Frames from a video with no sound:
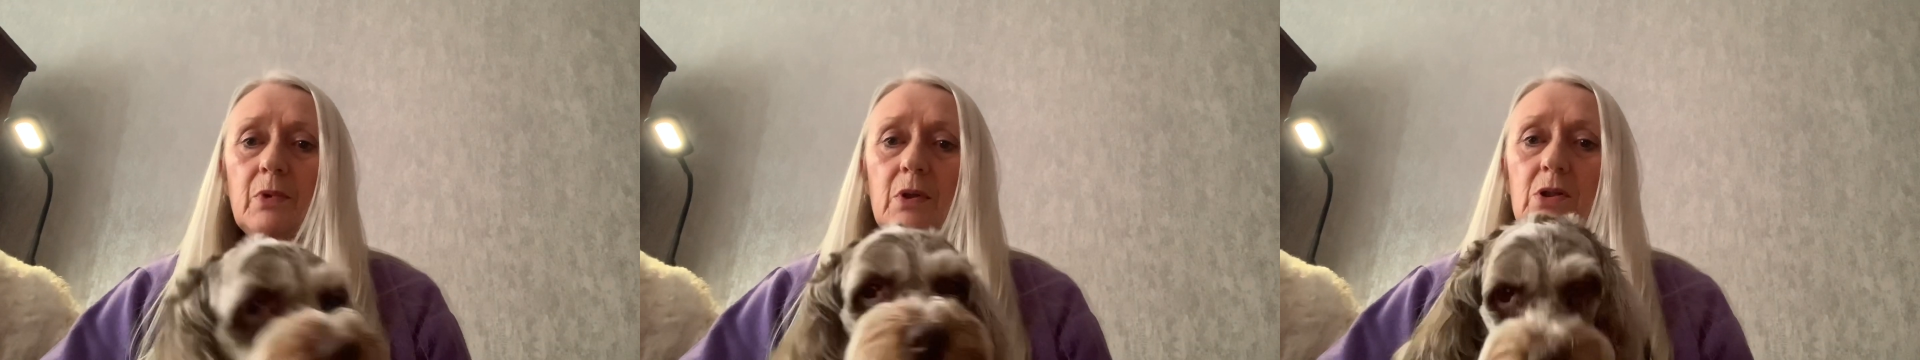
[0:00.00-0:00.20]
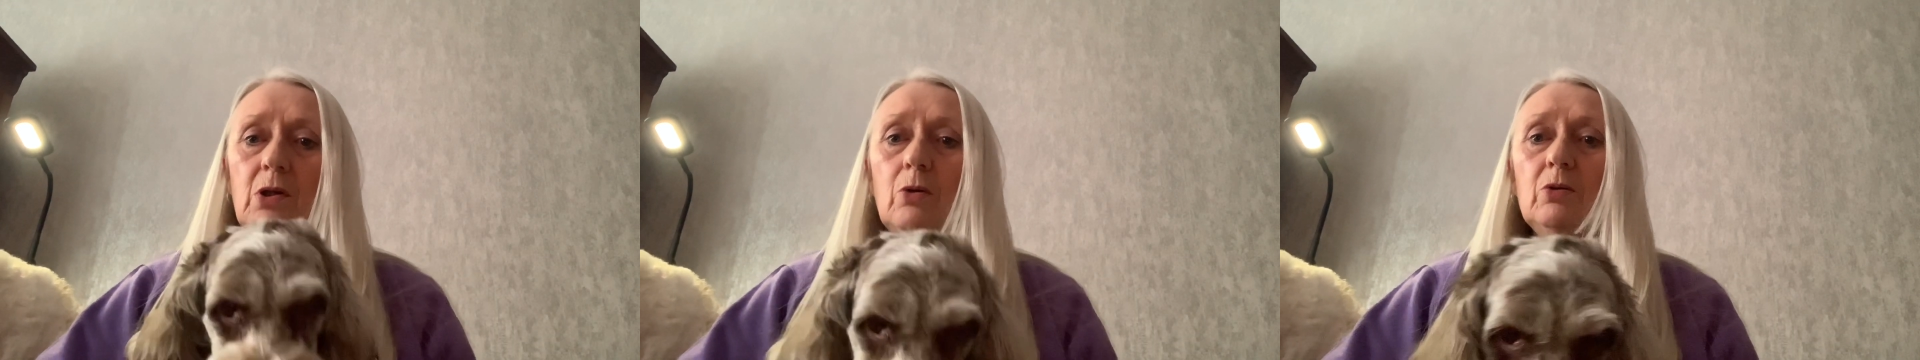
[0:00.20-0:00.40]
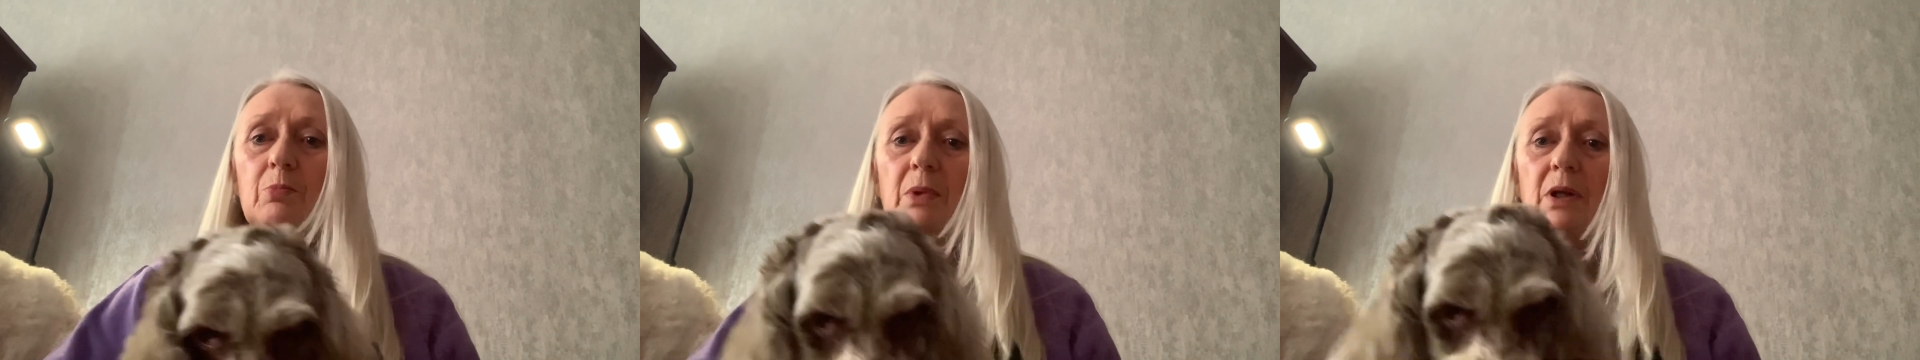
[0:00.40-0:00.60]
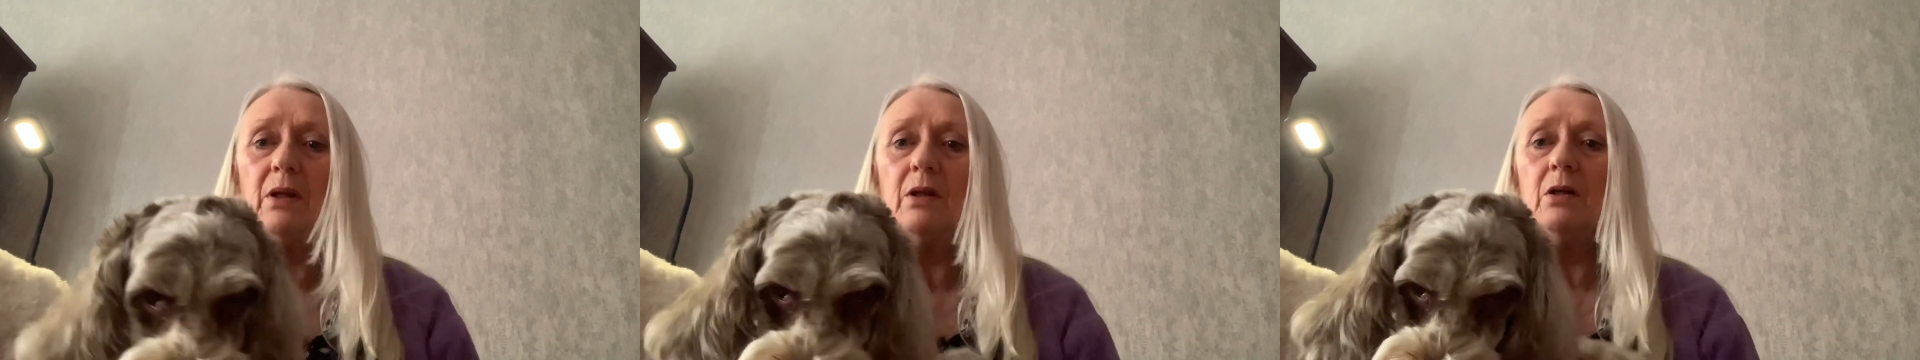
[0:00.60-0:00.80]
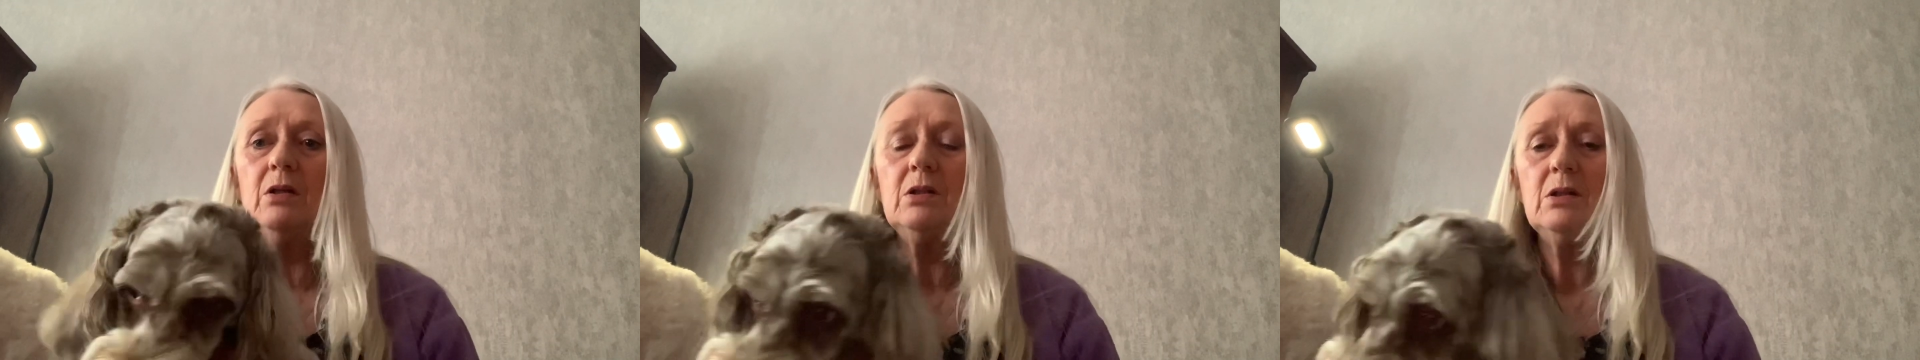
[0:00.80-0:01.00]
told me
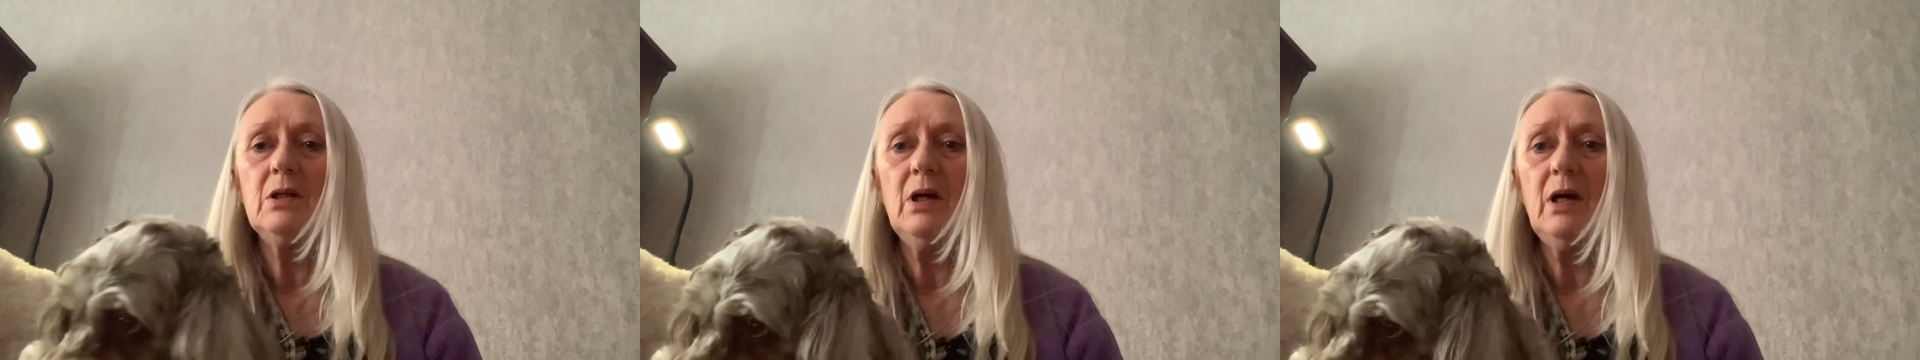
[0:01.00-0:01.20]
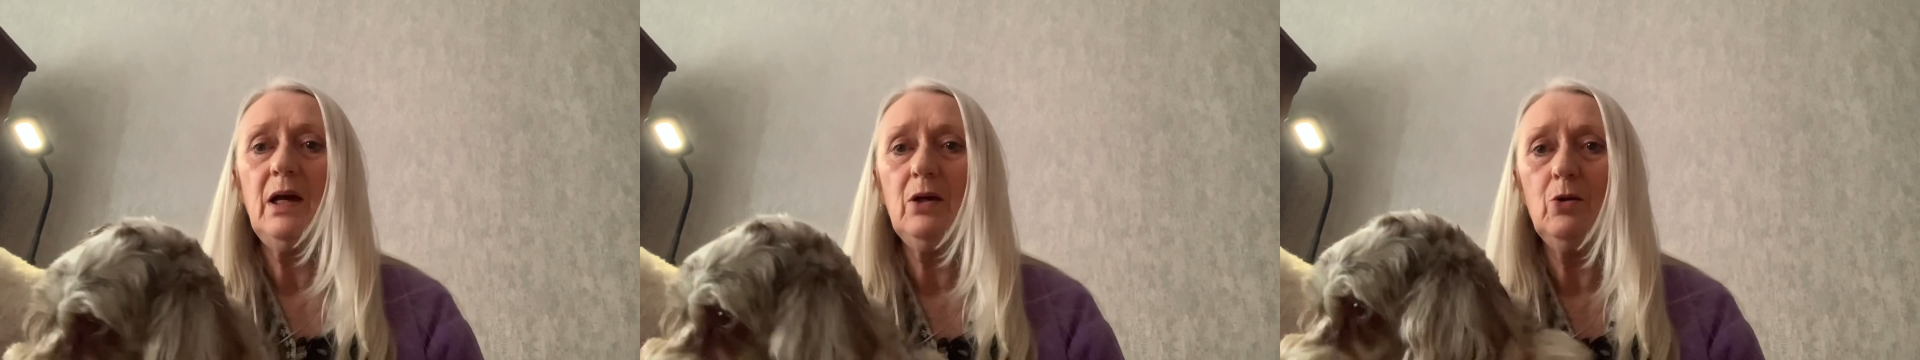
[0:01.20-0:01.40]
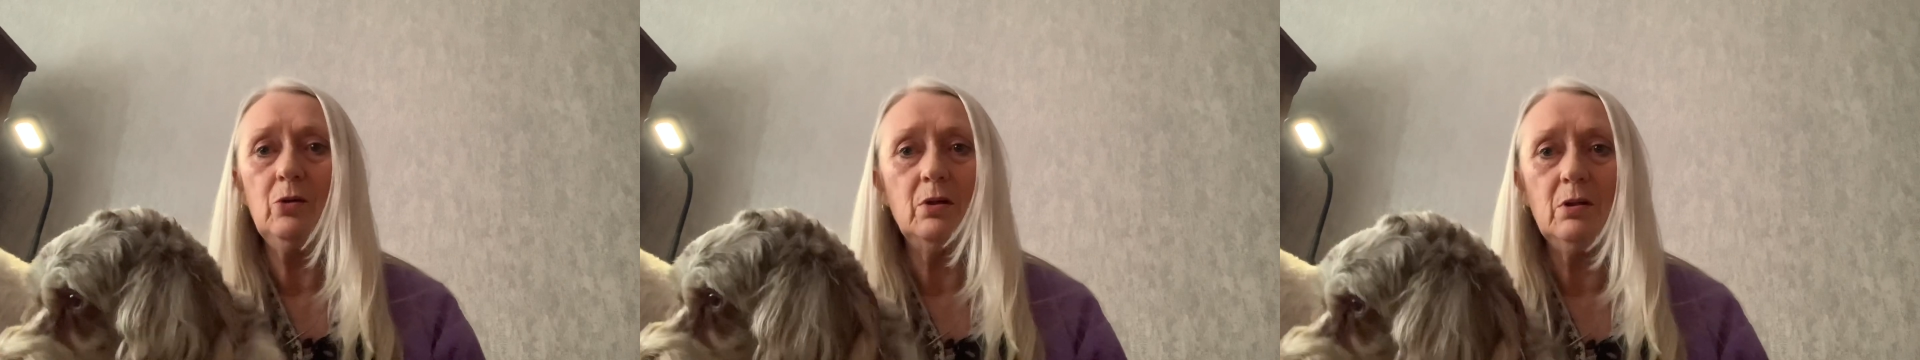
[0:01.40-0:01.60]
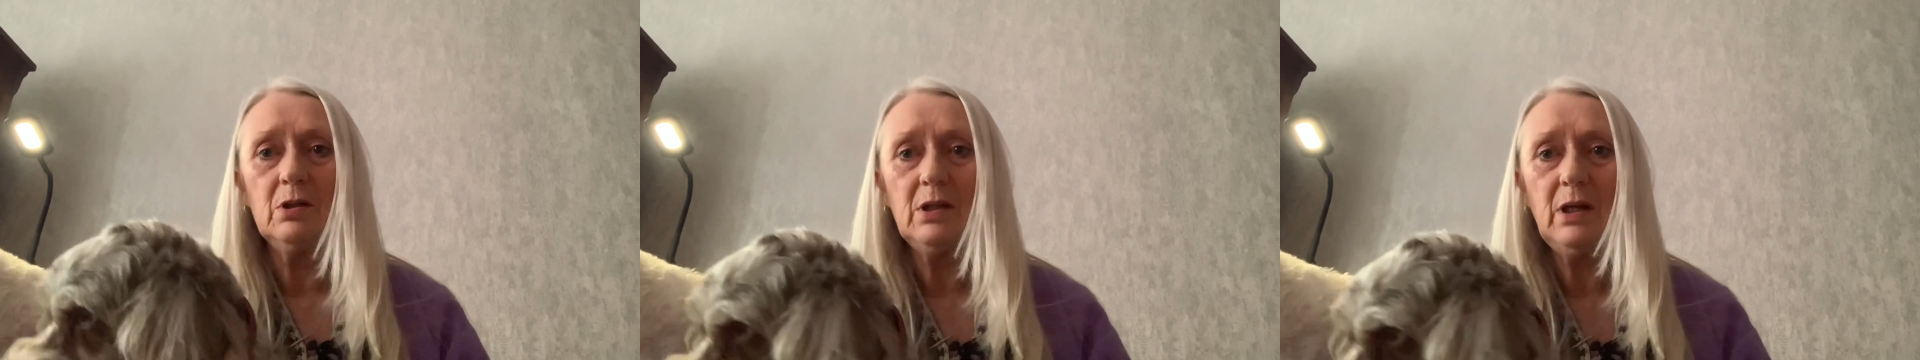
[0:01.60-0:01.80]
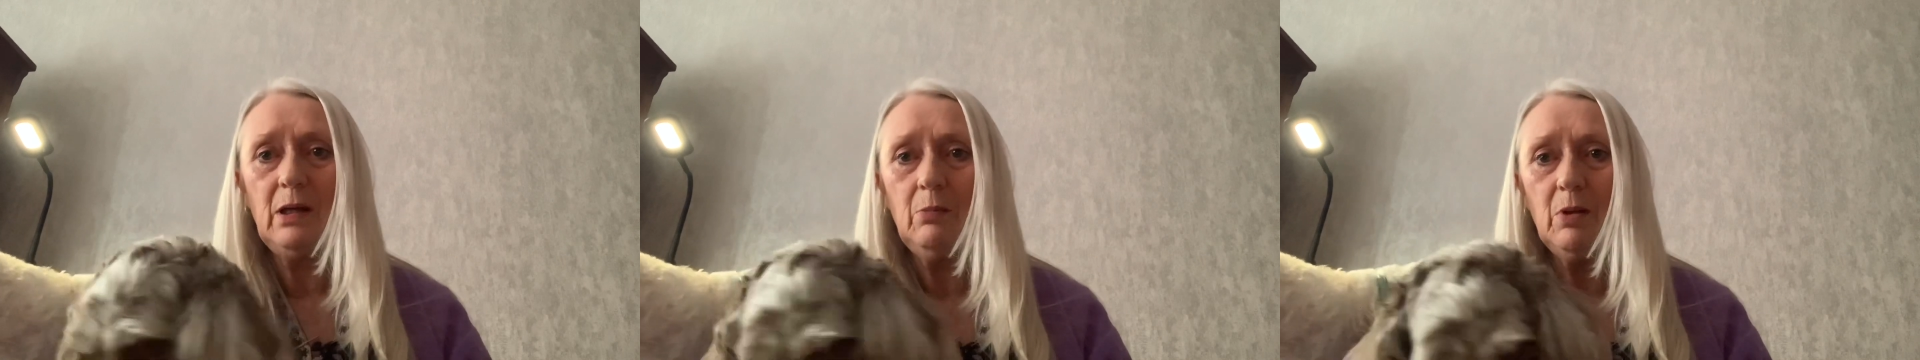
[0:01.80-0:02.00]
that I couldn't
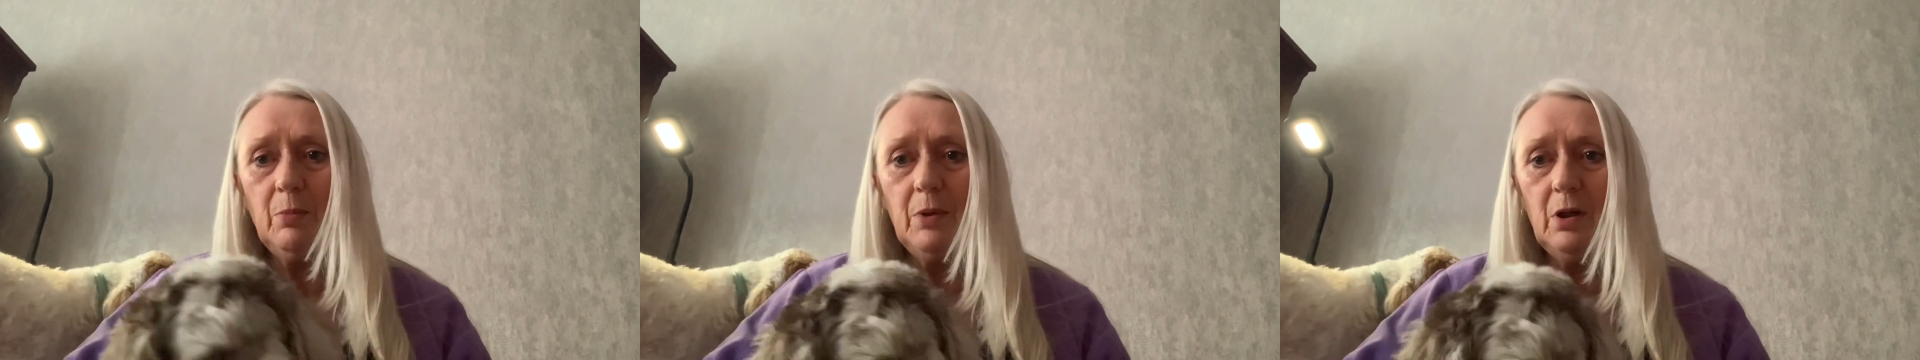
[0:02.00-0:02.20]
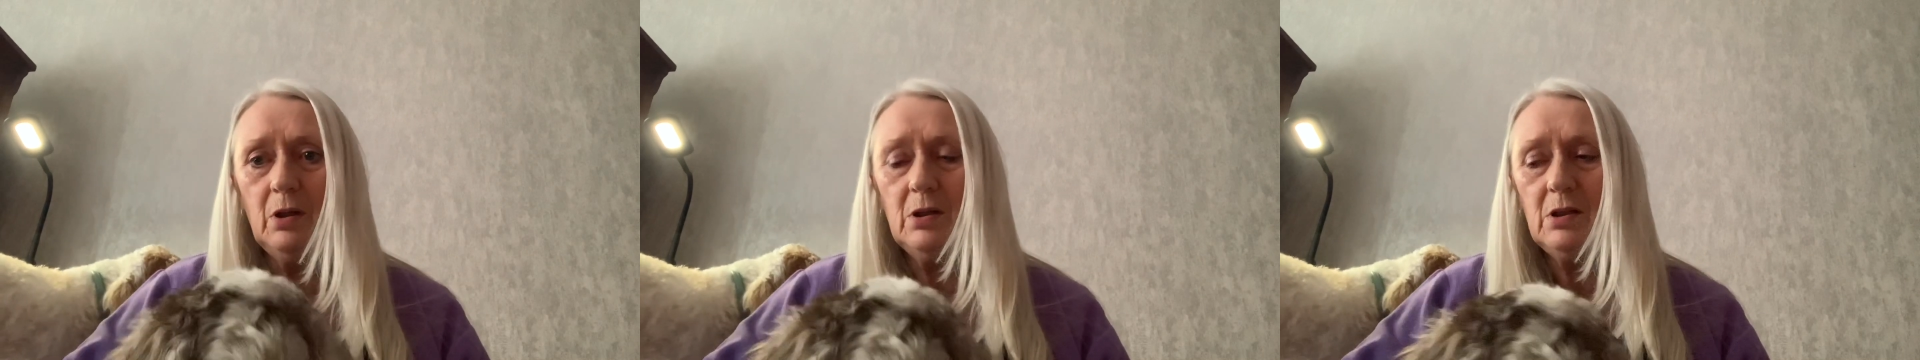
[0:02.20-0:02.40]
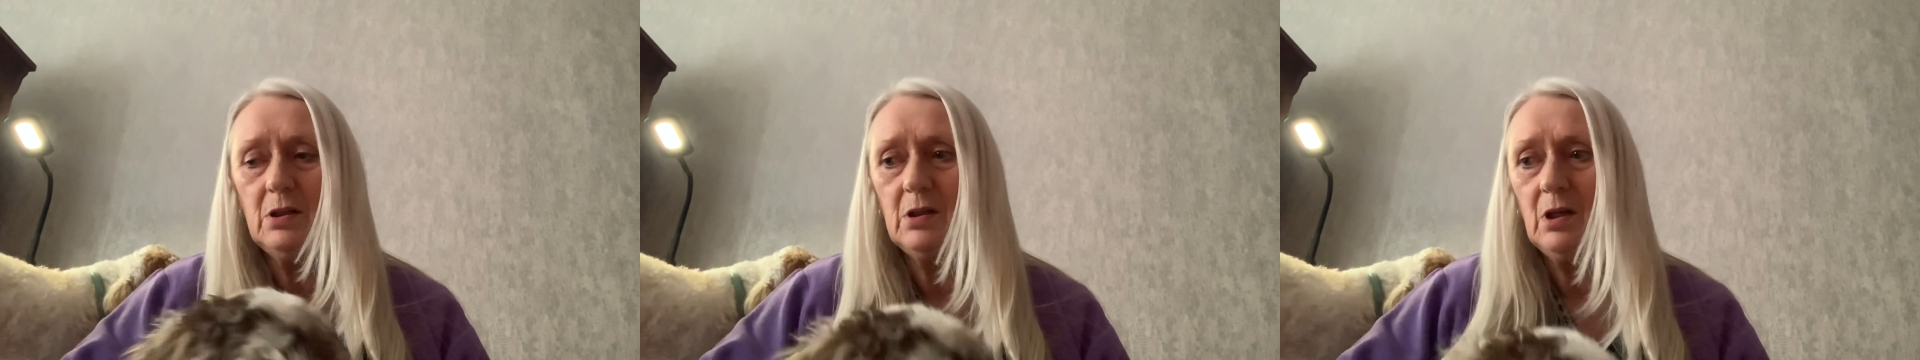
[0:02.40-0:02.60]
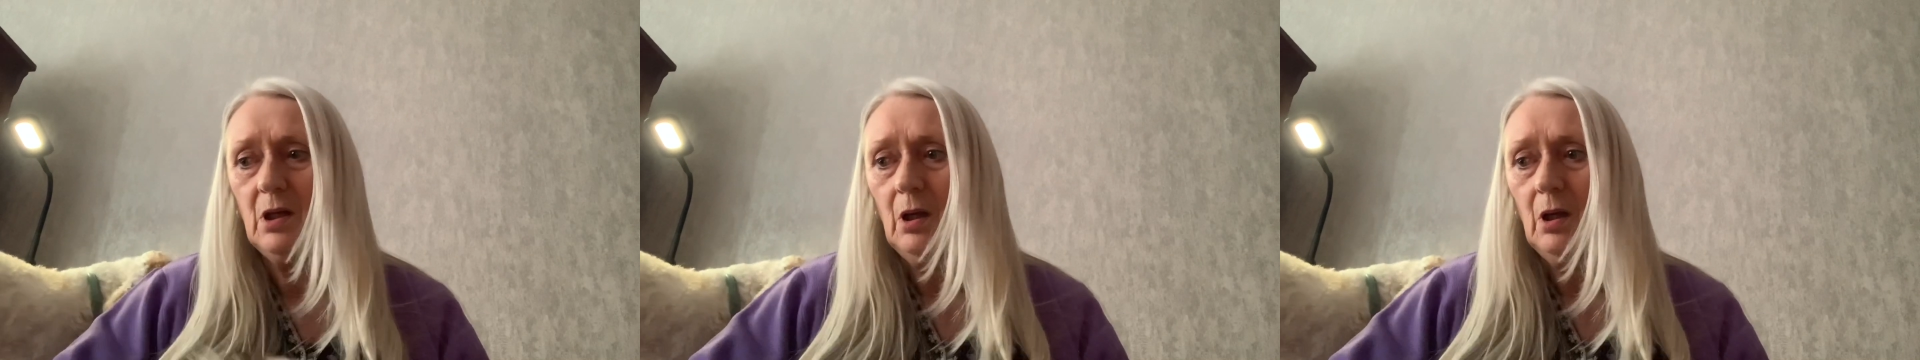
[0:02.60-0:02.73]
keep the birds.